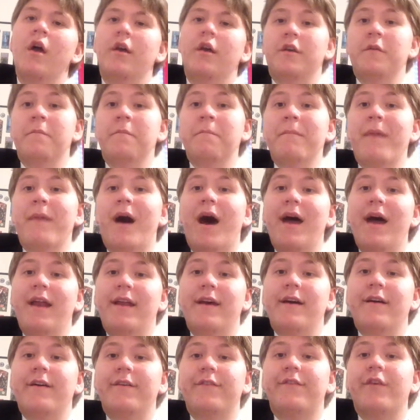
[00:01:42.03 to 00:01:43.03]
you might
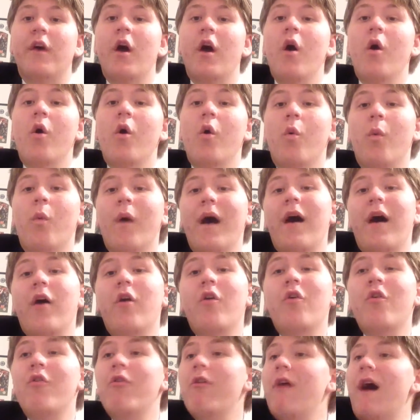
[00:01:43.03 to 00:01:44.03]
as
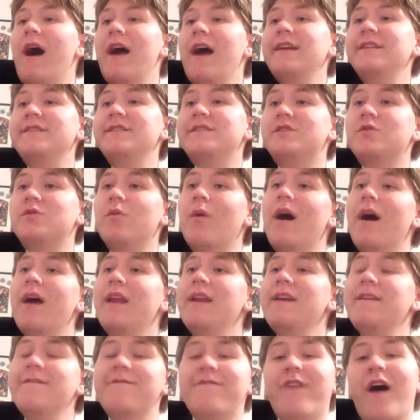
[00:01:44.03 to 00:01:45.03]
well write
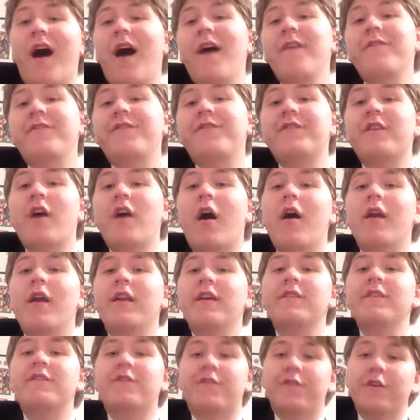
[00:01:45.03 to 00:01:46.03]
25
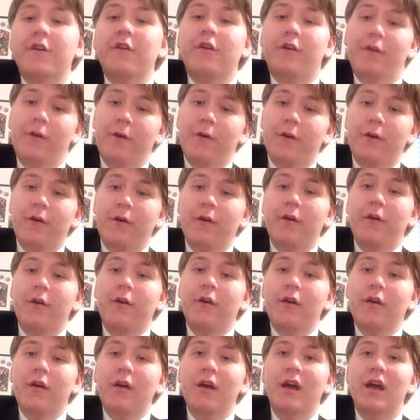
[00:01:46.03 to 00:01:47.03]
sonnets for
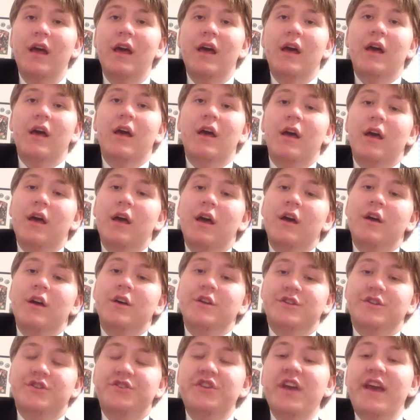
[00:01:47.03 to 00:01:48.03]
her.
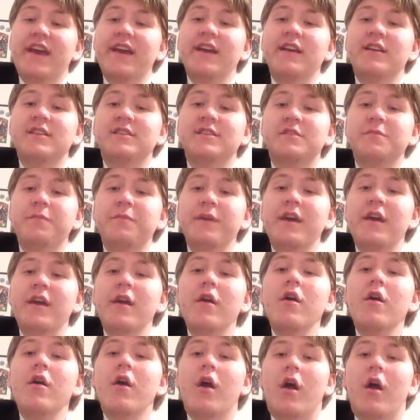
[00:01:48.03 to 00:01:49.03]

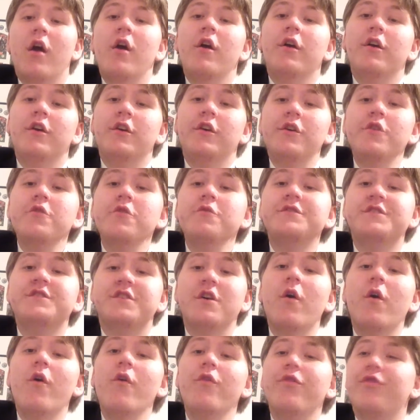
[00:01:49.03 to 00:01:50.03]
Shakespeare, you
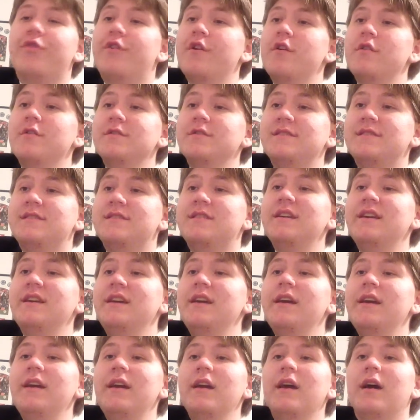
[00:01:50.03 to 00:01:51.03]
so
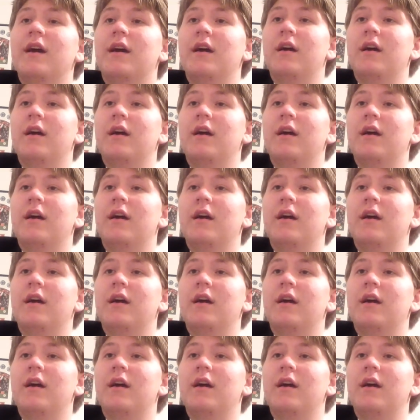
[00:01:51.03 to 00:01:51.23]
thirsty.